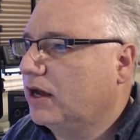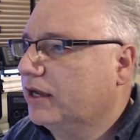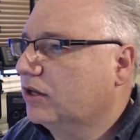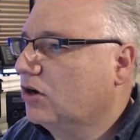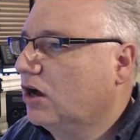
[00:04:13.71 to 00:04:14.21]
I
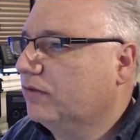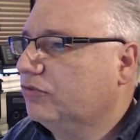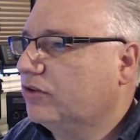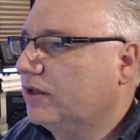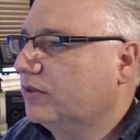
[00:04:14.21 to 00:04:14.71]
can
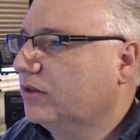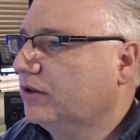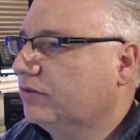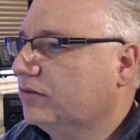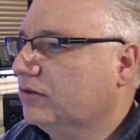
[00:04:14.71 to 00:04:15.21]
offset
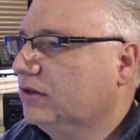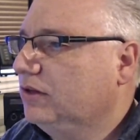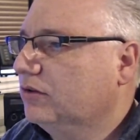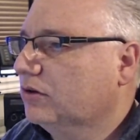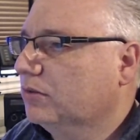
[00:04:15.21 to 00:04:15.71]
this
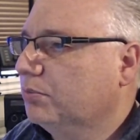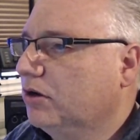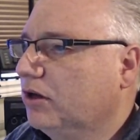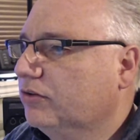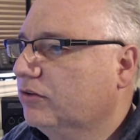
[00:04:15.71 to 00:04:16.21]
either
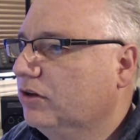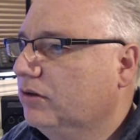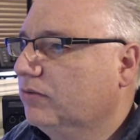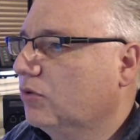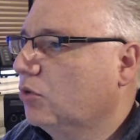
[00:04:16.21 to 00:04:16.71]

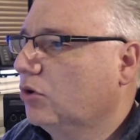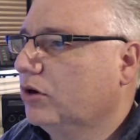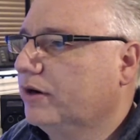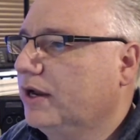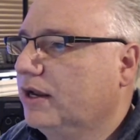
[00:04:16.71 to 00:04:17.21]
positive
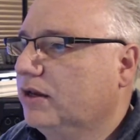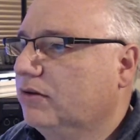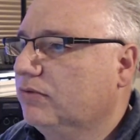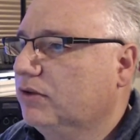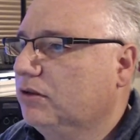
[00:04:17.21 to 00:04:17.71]
or
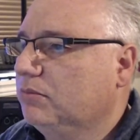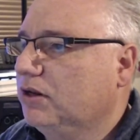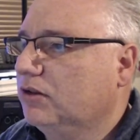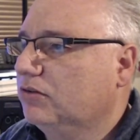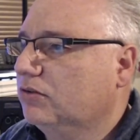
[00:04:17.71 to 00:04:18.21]
negative in
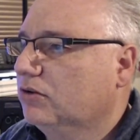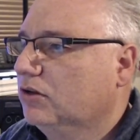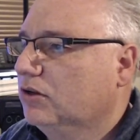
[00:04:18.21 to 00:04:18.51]
minutes.